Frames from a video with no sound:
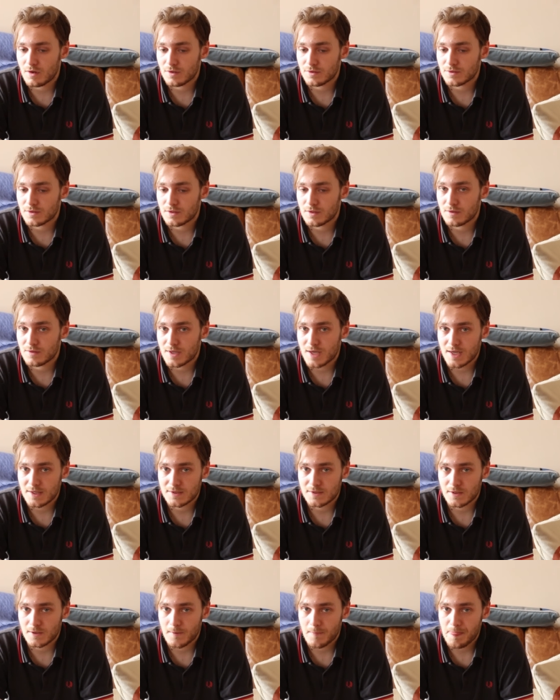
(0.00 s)
on to the
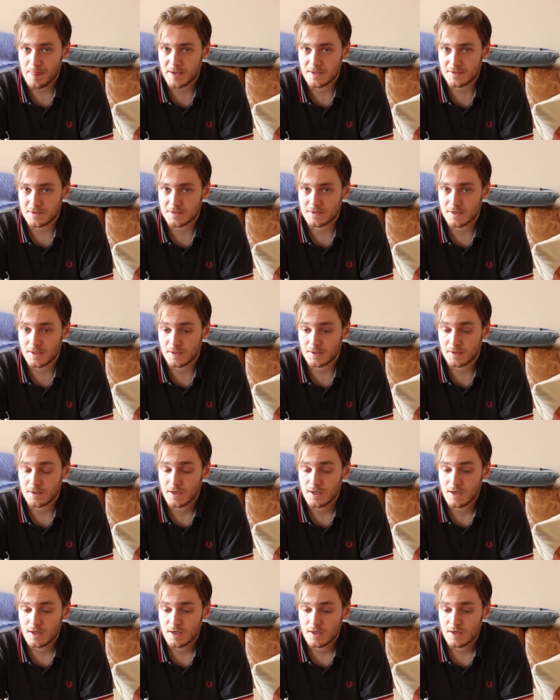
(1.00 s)
cancer, as I say.